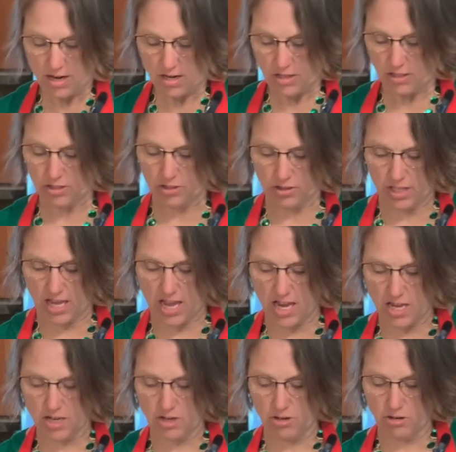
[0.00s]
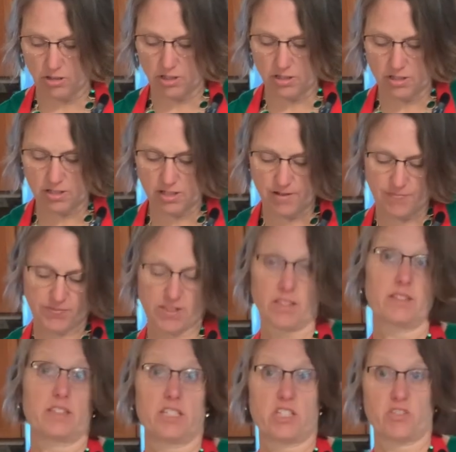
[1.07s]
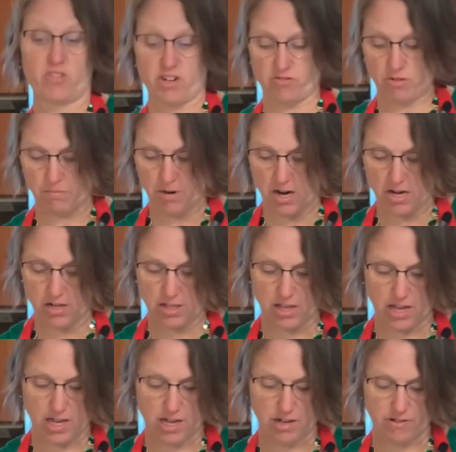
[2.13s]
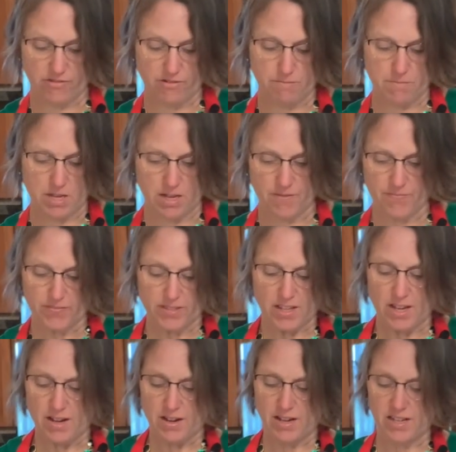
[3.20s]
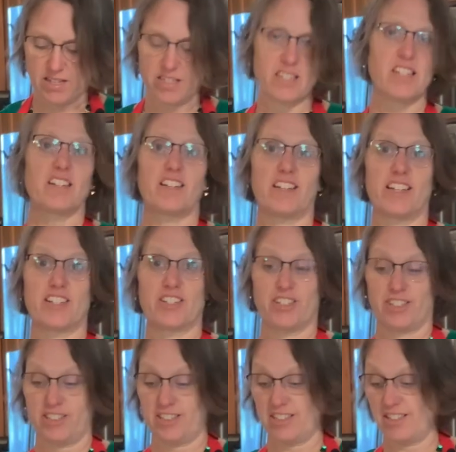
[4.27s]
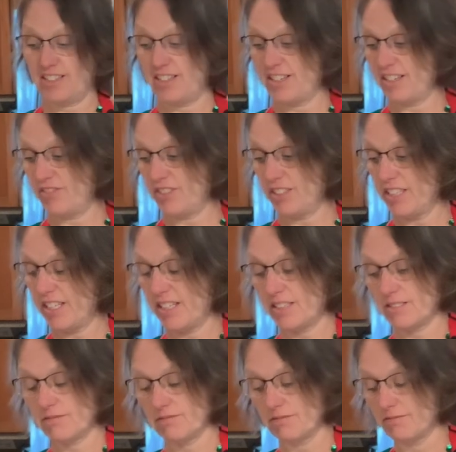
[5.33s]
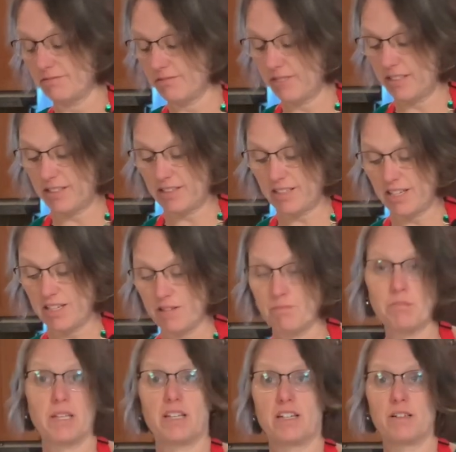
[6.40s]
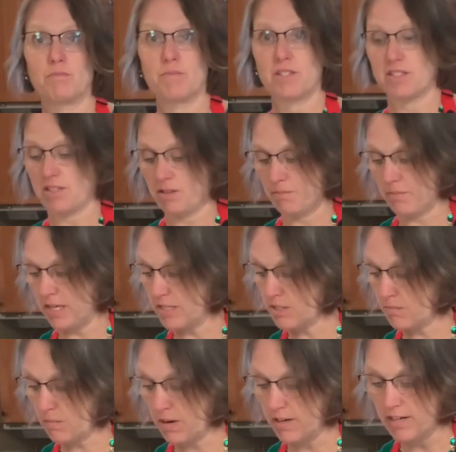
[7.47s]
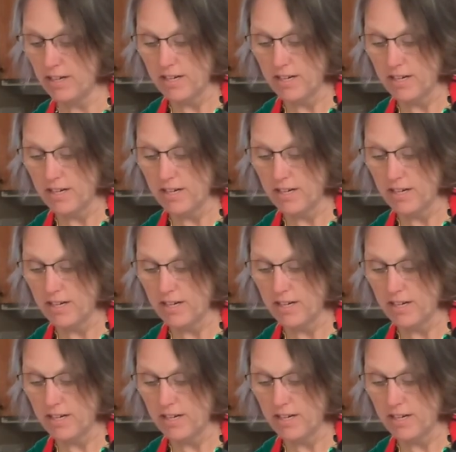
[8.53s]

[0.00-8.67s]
So the egg yolk is the least favorite part of the egg for me until I turn it into deviled eggs. And then it becomes the best part.